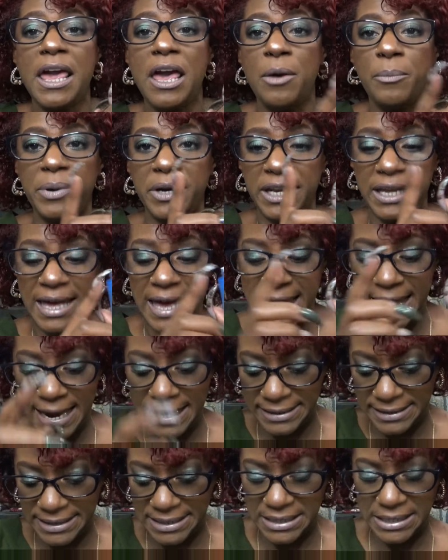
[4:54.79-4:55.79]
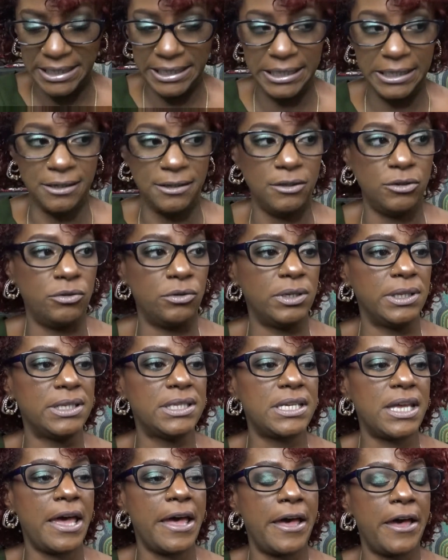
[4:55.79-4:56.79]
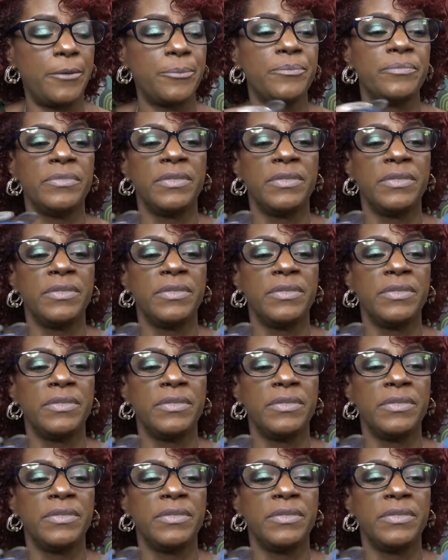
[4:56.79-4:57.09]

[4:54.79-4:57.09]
But it had a seal on top.